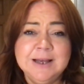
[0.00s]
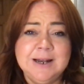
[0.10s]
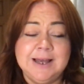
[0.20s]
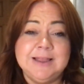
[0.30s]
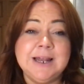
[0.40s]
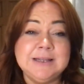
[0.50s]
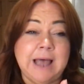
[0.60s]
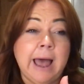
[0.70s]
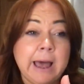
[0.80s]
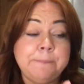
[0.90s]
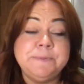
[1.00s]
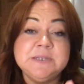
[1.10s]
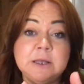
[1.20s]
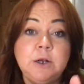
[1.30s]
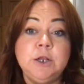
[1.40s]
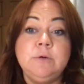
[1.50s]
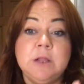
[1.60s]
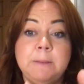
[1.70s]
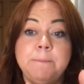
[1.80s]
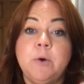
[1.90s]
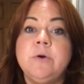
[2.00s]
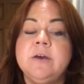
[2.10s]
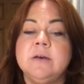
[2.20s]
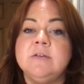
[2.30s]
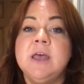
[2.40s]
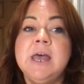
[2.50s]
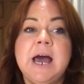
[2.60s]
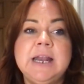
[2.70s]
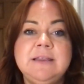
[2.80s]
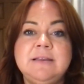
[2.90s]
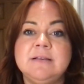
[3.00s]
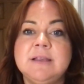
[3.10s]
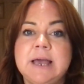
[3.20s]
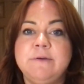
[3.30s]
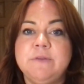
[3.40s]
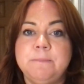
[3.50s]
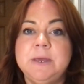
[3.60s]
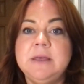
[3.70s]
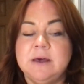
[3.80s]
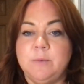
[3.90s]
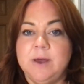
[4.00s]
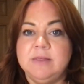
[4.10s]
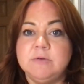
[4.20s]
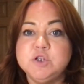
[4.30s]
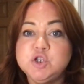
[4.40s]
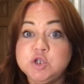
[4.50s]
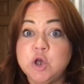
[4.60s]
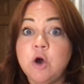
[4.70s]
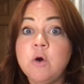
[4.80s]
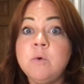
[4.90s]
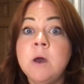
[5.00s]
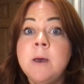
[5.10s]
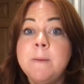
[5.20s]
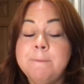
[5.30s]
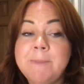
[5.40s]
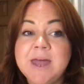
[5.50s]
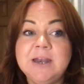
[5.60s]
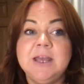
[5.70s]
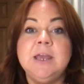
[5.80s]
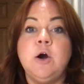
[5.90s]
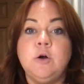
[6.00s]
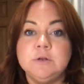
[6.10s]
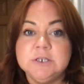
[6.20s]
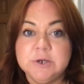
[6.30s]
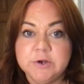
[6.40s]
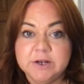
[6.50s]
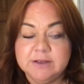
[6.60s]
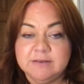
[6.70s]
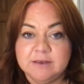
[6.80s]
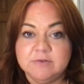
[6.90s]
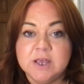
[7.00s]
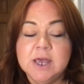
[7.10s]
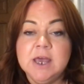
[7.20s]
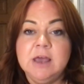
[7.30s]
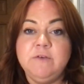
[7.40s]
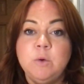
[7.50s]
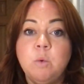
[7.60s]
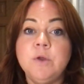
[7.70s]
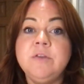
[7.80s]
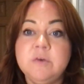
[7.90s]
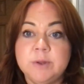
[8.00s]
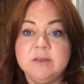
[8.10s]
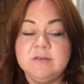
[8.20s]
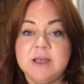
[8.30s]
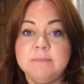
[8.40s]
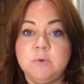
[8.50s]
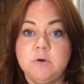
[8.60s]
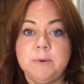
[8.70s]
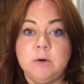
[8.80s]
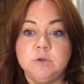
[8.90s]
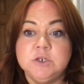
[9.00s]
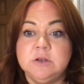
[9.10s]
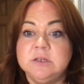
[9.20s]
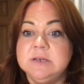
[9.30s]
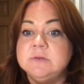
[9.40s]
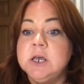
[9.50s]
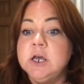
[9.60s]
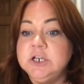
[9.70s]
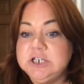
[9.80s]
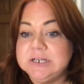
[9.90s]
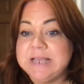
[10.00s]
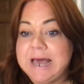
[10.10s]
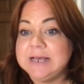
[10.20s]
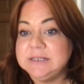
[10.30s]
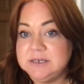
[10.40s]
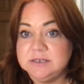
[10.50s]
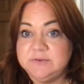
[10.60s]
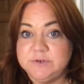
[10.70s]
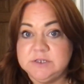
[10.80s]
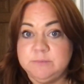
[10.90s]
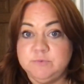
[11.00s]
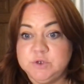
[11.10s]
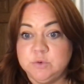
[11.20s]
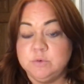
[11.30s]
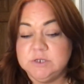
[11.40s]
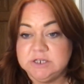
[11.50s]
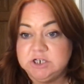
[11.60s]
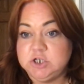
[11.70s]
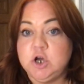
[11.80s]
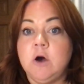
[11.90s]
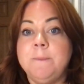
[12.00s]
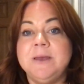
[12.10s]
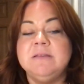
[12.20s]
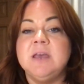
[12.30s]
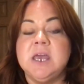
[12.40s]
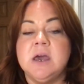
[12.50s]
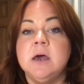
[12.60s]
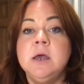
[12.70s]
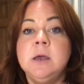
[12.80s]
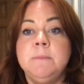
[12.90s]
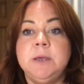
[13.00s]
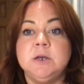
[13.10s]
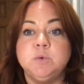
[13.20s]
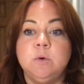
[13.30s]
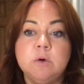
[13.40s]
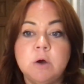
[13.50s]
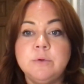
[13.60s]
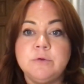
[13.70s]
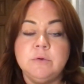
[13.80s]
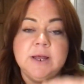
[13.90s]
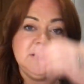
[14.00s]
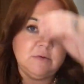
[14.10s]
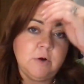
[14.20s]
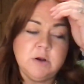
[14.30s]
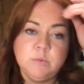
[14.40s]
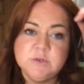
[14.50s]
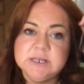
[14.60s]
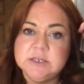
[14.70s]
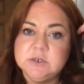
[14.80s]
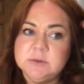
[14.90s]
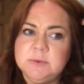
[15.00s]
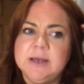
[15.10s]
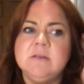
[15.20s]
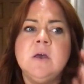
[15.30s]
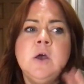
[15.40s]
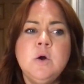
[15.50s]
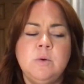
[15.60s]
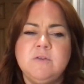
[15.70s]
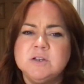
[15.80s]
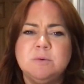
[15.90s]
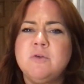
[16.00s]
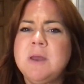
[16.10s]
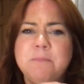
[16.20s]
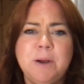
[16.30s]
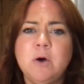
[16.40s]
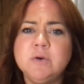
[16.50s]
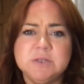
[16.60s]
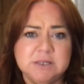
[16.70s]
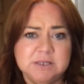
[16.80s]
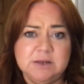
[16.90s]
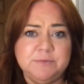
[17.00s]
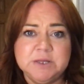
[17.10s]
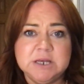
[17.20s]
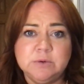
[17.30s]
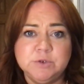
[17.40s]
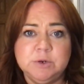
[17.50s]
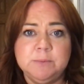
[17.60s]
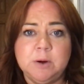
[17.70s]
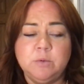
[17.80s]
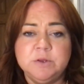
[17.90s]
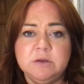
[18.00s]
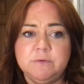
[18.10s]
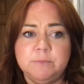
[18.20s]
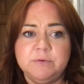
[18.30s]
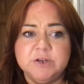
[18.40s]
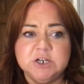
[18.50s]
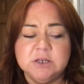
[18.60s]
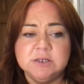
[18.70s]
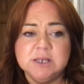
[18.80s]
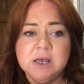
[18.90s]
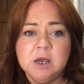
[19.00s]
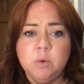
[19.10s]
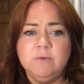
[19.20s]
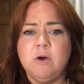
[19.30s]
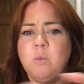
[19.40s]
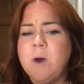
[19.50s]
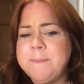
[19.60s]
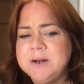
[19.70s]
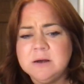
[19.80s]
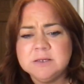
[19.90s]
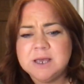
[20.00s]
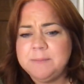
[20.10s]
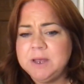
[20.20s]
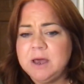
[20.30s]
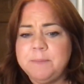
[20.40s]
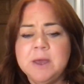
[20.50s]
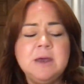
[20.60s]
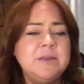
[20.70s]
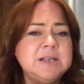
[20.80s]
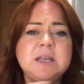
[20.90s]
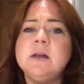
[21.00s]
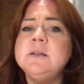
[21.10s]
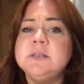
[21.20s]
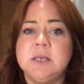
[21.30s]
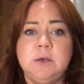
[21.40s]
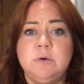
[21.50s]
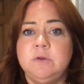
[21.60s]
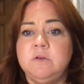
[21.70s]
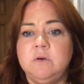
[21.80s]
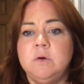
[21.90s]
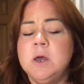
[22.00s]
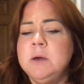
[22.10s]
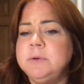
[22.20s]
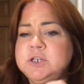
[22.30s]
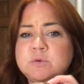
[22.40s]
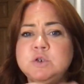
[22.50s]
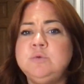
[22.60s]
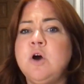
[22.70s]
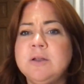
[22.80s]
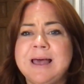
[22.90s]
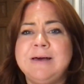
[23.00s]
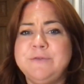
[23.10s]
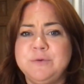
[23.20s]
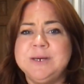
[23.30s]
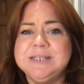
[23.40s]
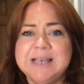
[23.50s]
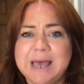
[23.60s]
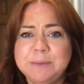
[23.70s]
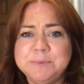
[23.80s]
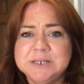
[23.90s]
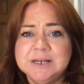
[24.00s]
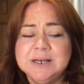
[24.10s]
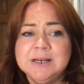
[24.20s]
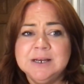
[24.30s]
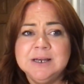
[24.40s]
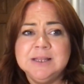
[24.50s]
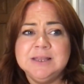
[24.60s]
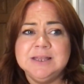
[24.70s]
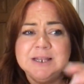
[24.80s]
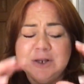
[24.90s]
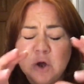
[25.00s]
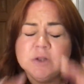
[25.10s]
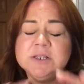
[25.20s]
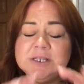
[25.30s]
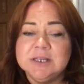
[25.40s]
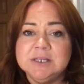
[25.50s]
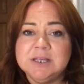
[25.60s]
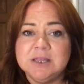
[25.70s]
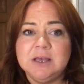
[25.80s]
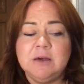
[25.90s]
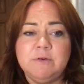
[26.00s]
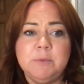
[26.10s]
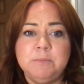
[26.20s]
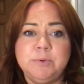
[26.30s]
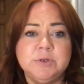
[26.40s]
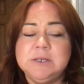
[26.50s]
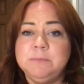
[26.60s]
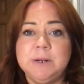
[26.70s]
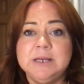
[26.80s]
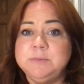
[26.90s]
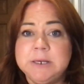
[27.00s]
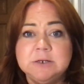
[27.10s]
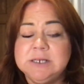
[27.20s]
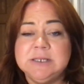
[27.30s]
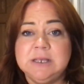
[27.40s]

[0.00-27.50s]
Like, that is absolutely bonkers. And it doesn't have to be that way. There are so many alternatives. If you want to understand more about alternatives, just ask us for some resources. Just comment here, because we'll go through later on and we'll send you some links. We've got some great blogs and stuff that tells you about all the different provisions. We've got webinars coming up. There's tons that you can do, but you do not have to accept the nonsense that the government puts in place, because